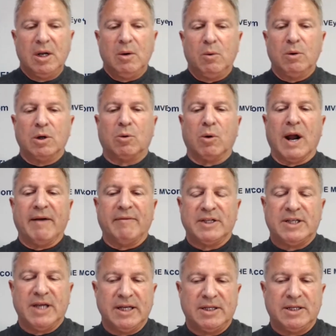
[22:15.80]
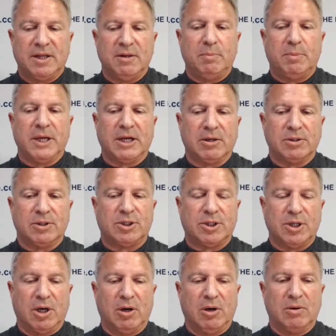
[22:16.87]
will gravitate to the bigger
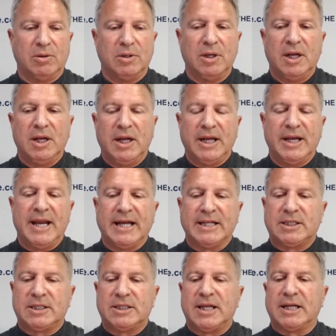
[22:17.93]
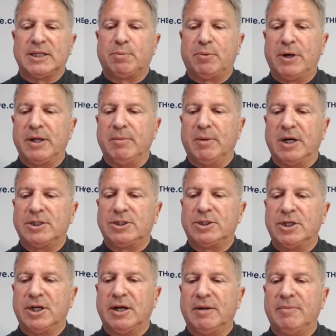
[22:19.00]
stone. And that's pretty
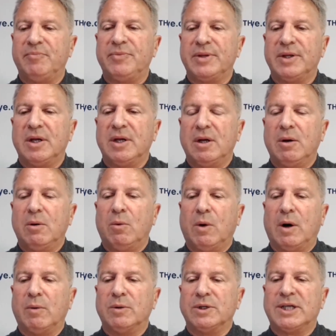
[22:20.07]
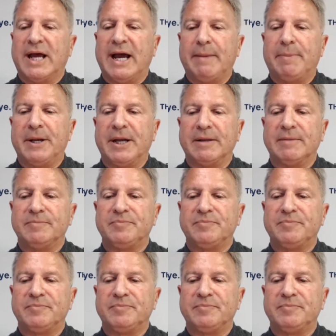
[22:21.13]
much what was happening.